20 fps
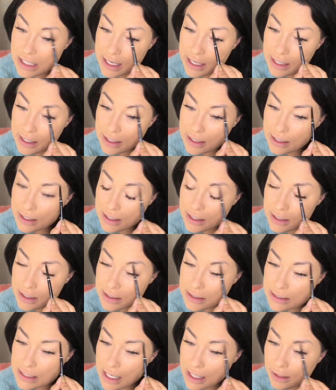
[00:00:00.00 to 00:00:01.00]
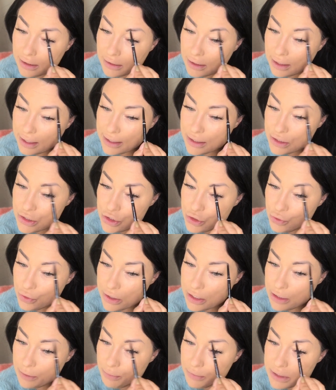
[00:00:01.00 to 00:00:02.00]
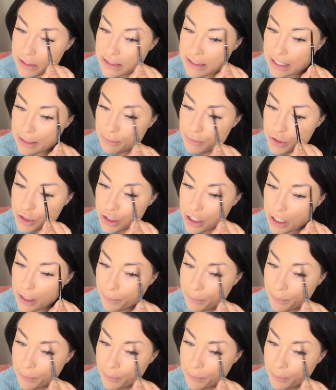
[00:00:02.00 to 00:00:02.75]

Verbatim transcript: and I like to keep the same shape.